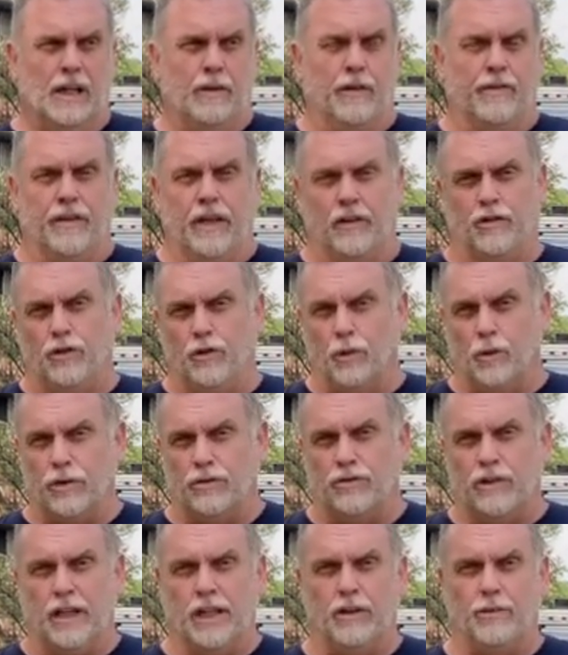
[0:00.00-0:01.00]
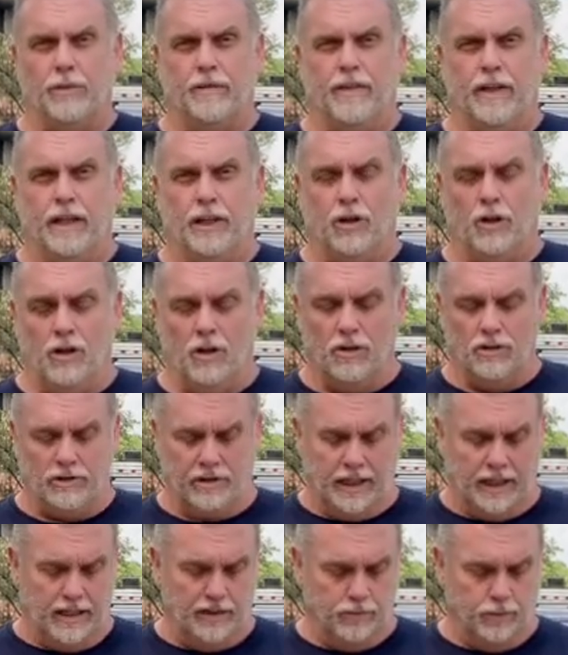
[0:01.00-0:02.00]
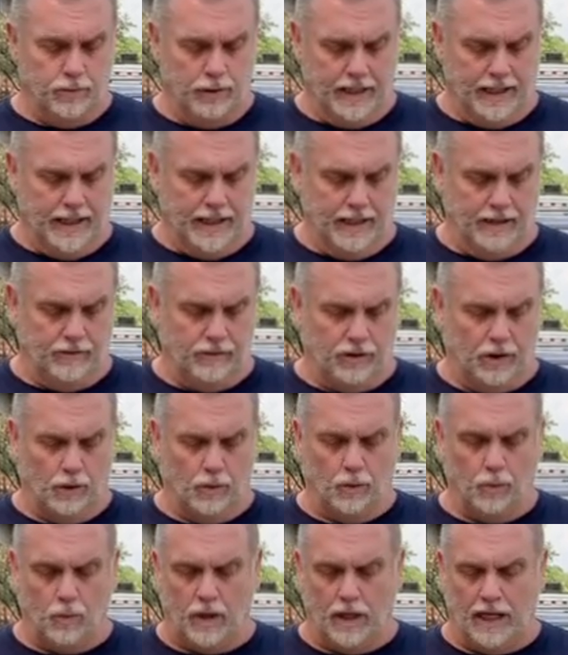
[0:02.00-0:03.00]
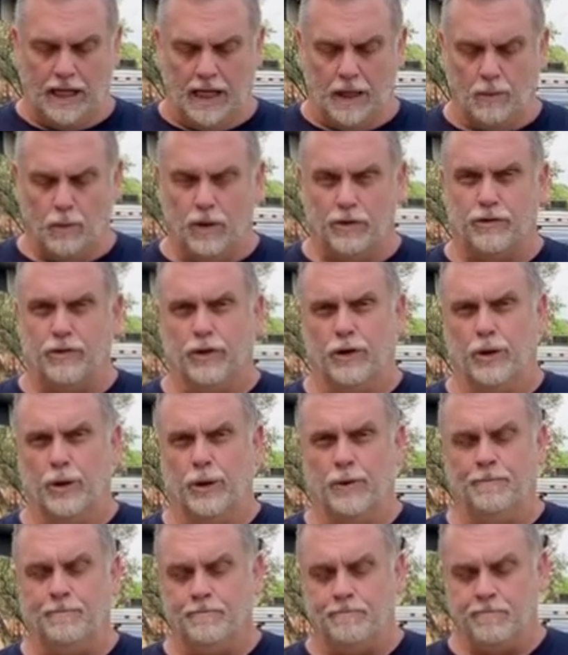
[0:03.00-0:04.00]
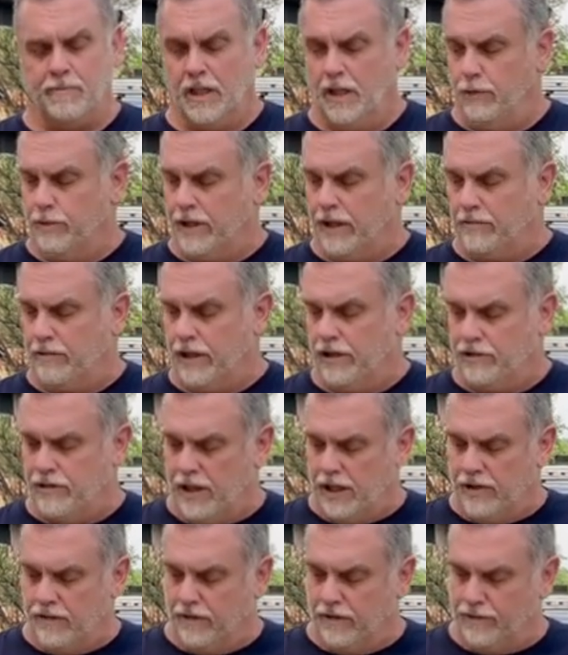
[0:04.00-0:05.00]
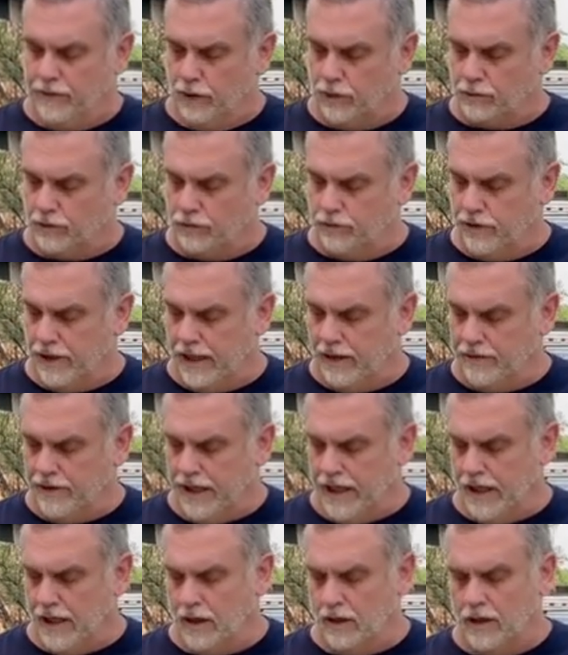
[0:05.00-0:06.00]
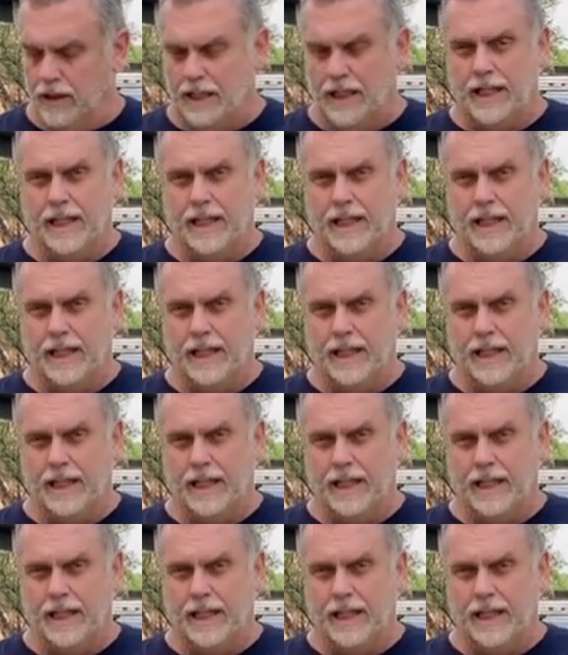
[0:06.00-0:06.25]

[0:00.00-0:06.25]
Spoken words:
We've had short stays, we've had long stays. And so what I want to do is we're getting ready to change the filters out now.